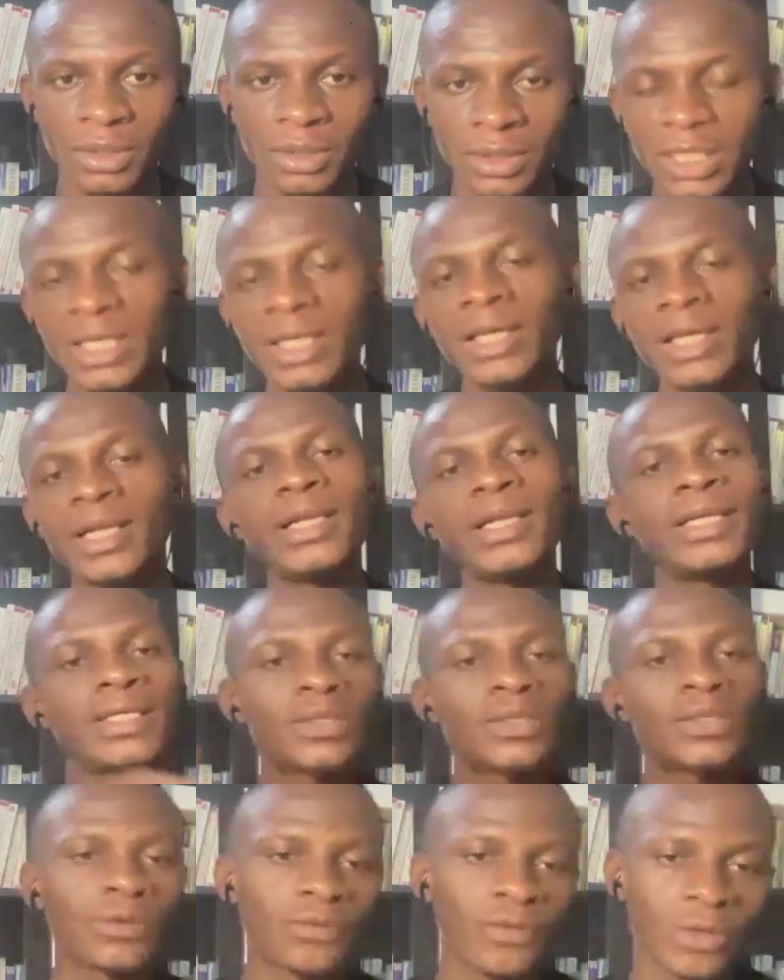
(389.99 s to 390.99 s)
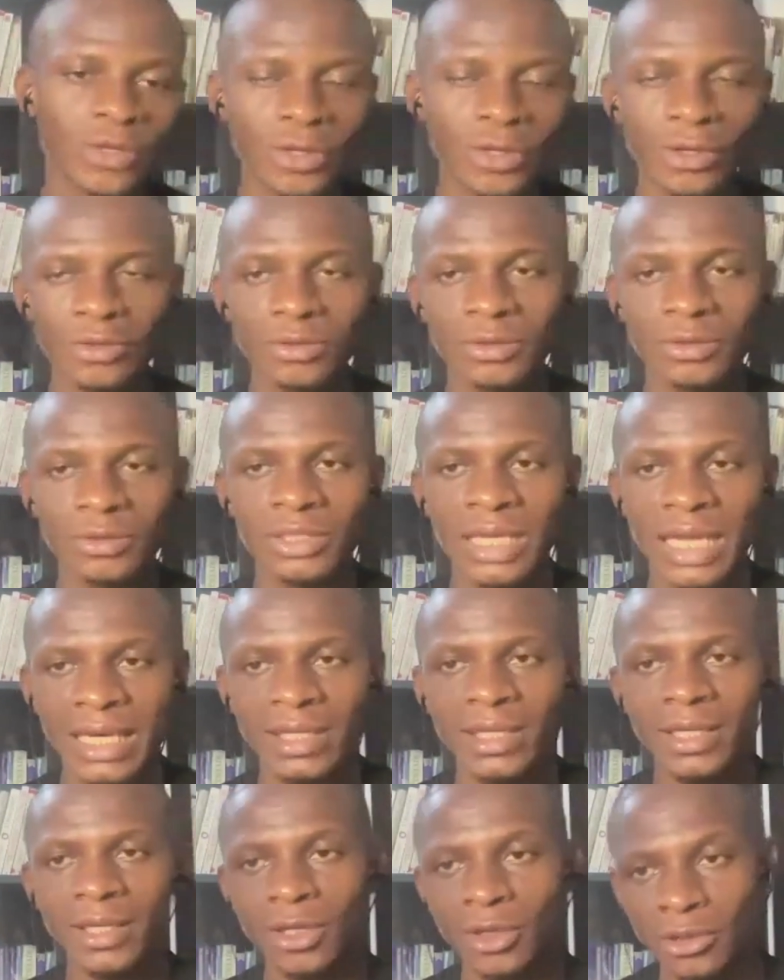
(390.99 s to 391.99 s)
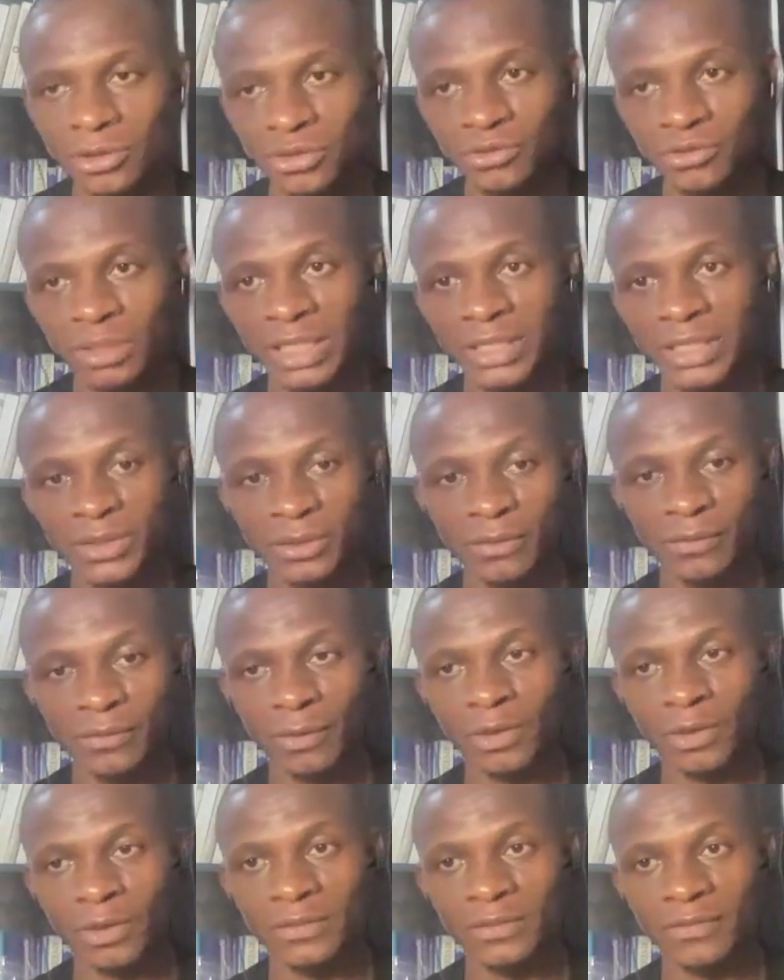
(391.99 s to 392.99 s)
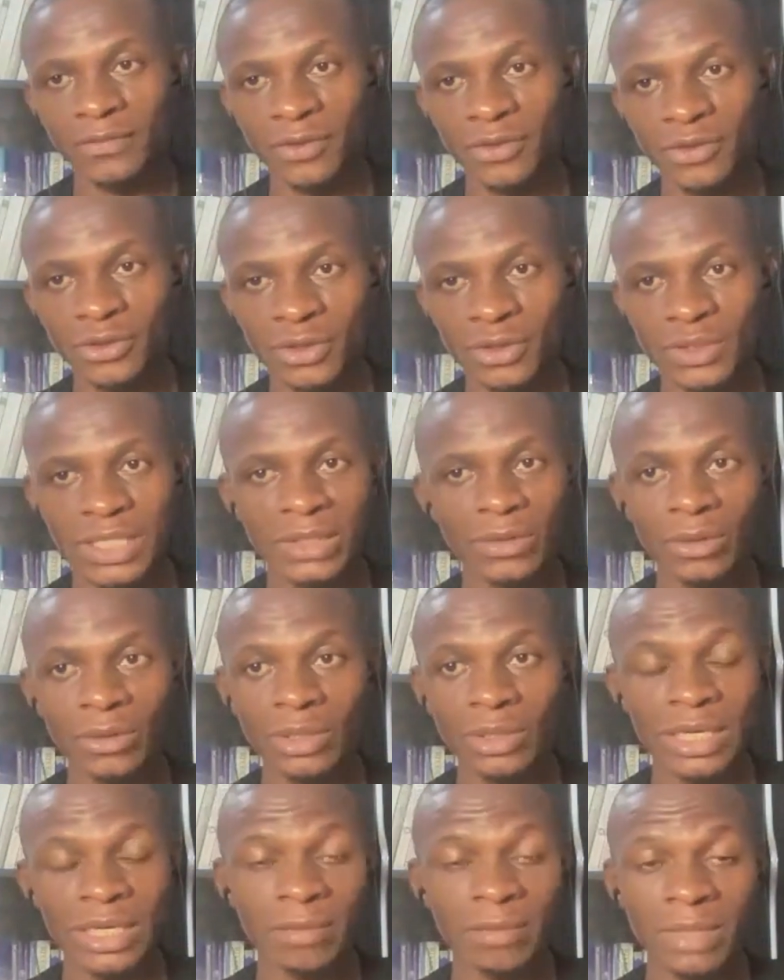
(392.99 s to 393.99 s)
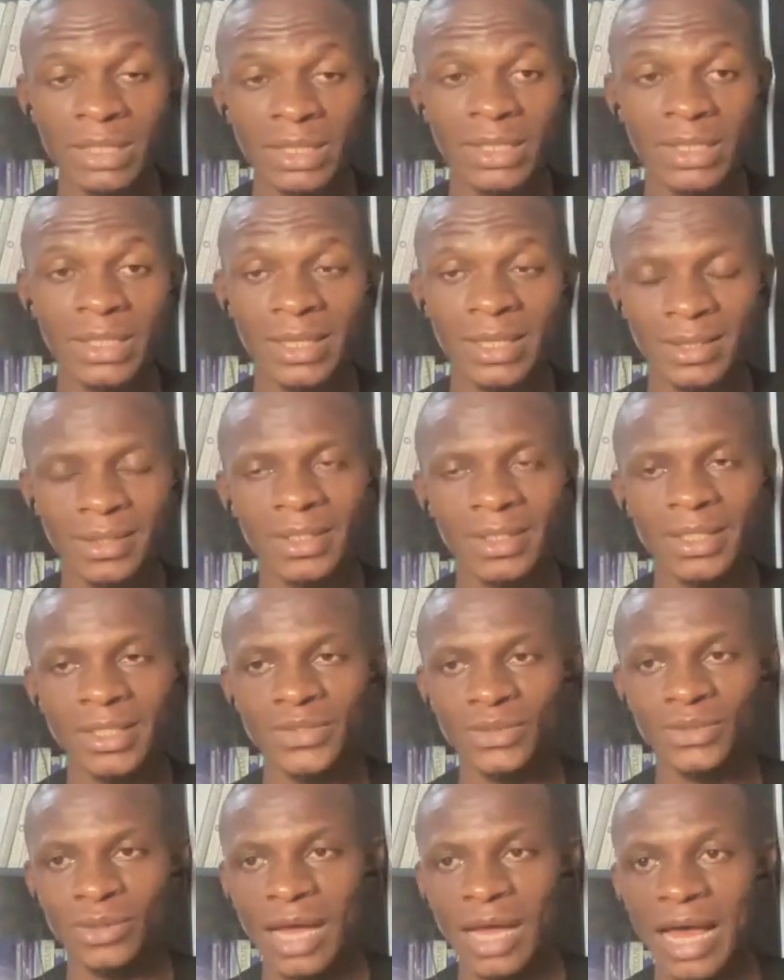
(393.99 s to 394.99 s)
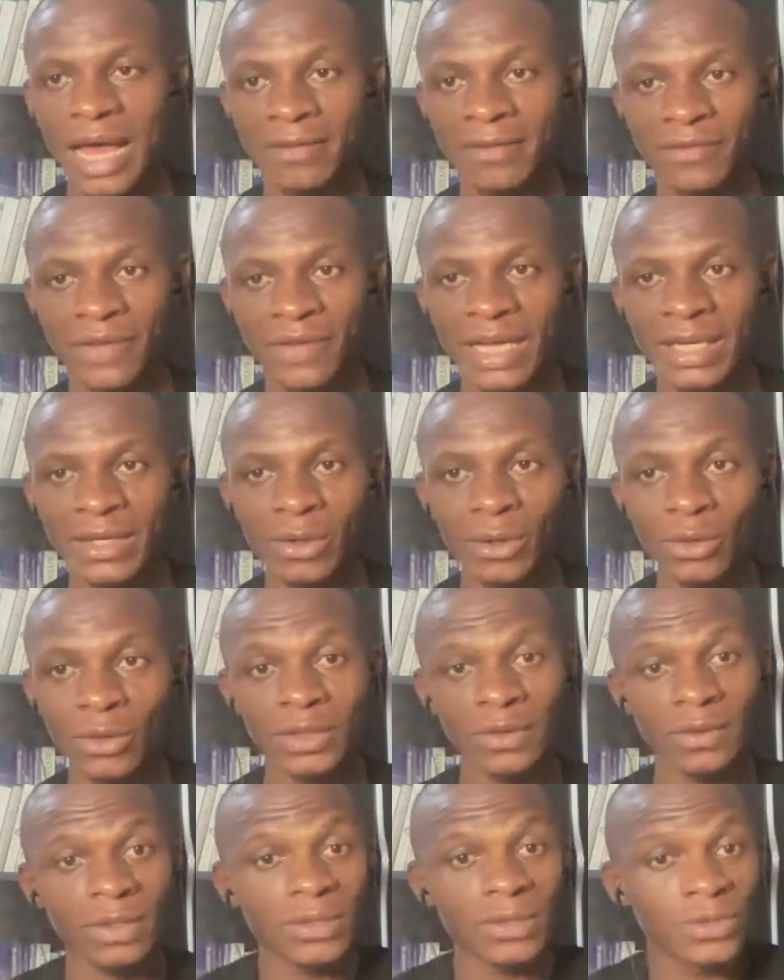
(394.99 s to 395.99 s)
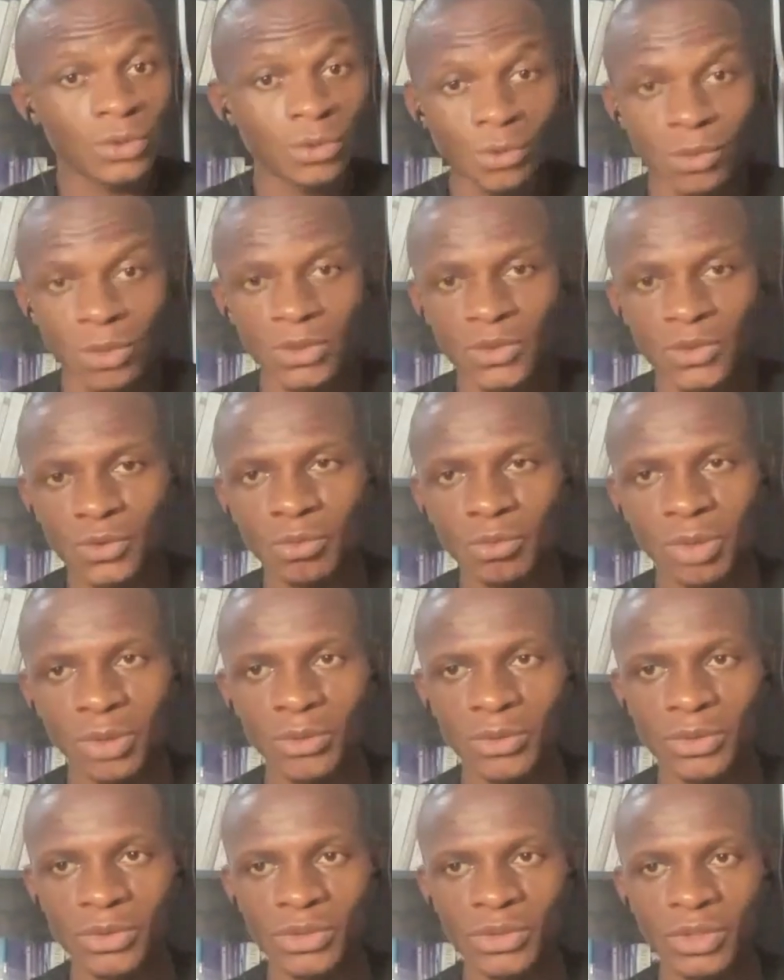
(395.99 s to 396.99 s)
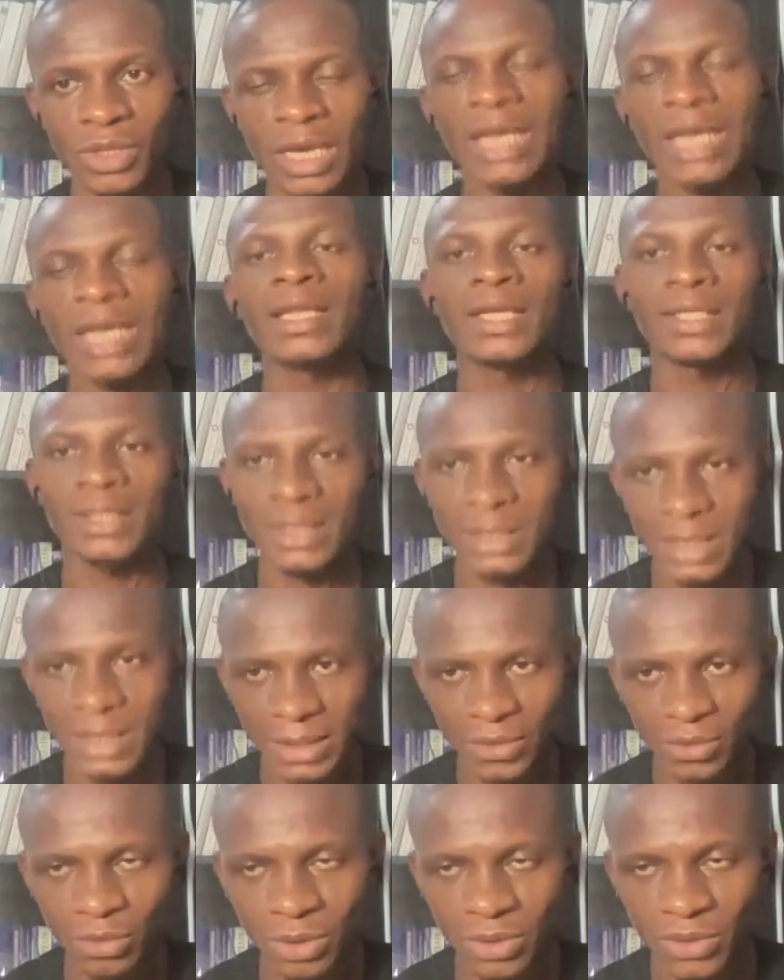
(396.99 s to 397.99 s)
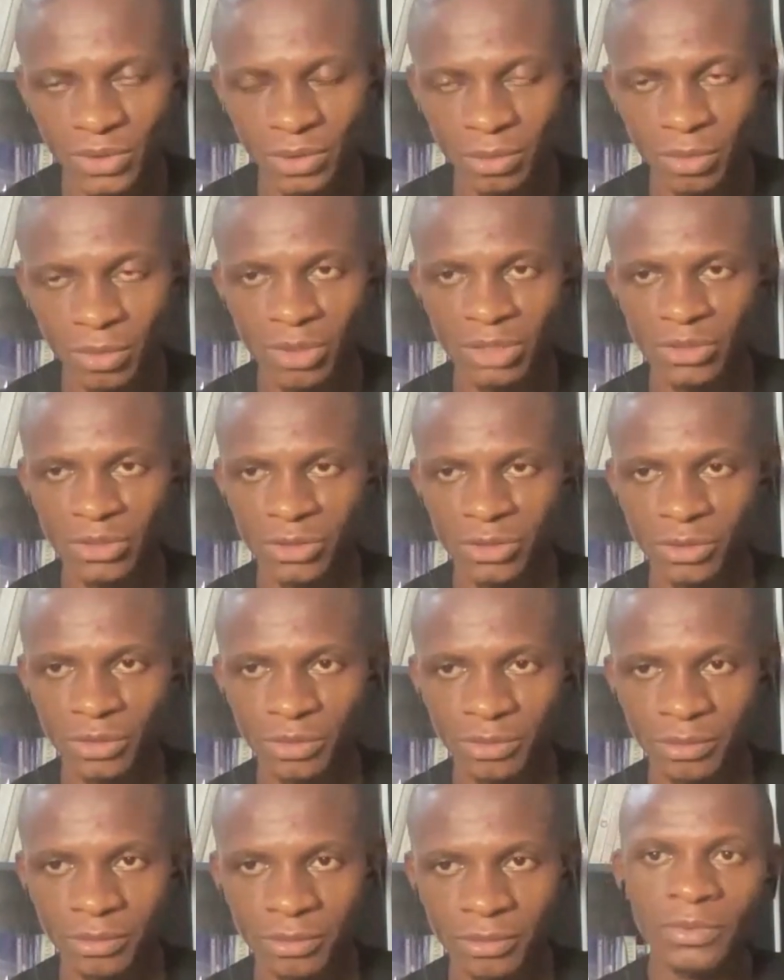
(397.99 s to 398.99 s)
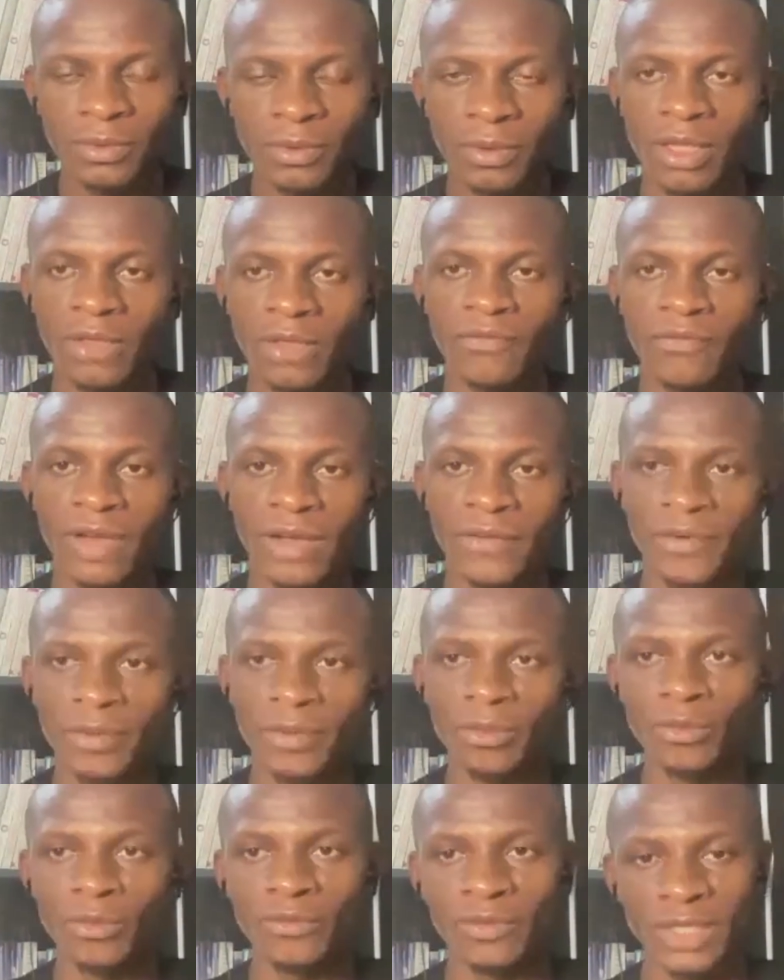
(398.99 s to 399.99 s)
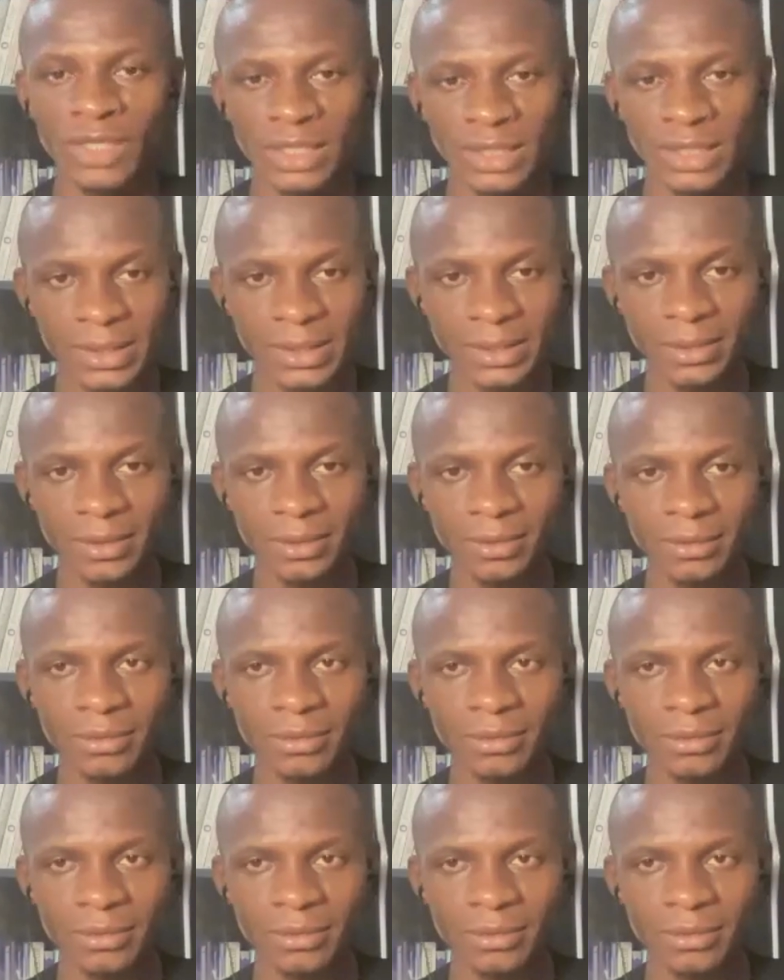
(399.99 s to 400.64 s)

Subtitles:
Take a list of your, like a laundry list of all the features and all the amazing ideas you have and all the things you want to build, and then start with subtraction. If I remove this,